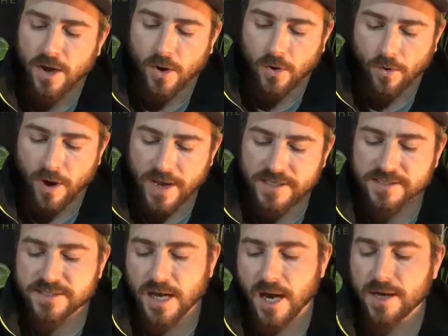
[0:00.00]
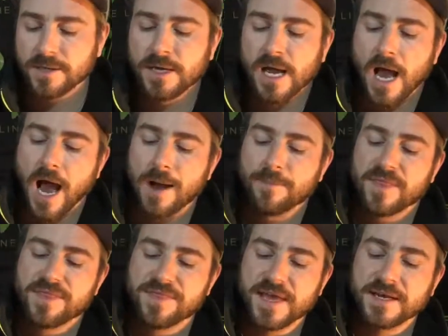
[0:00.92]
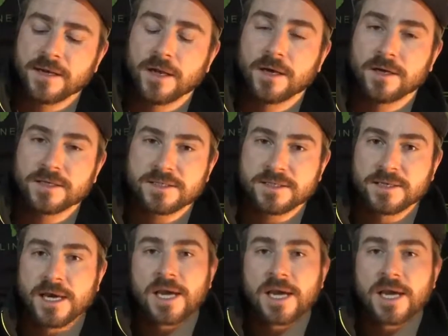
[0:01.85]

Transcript: All right, so thin lures,